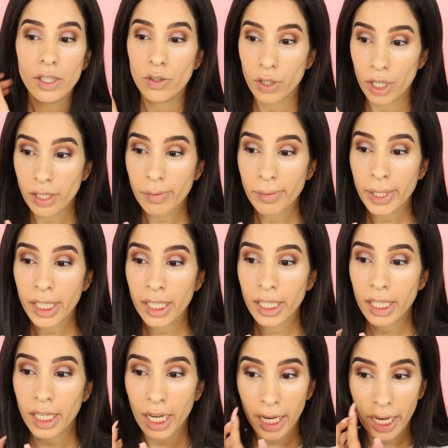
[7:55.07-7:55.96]
trust
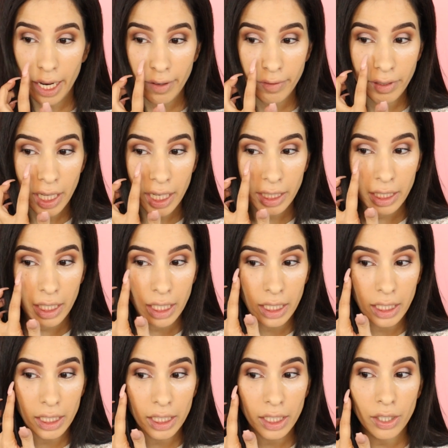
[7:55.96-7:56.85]
me, I have like
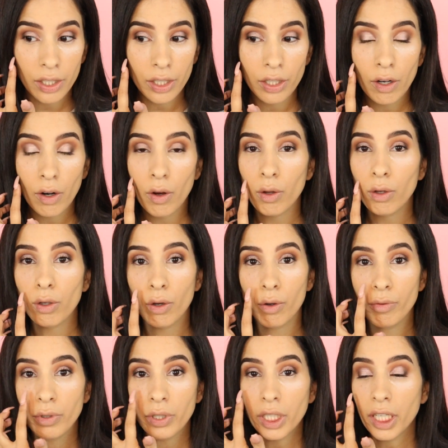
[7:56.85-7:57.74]
glitter all
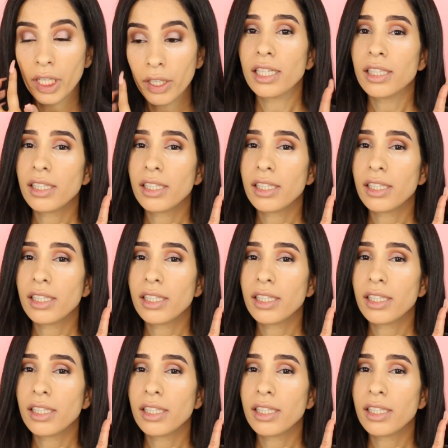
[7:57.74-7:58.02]
over here.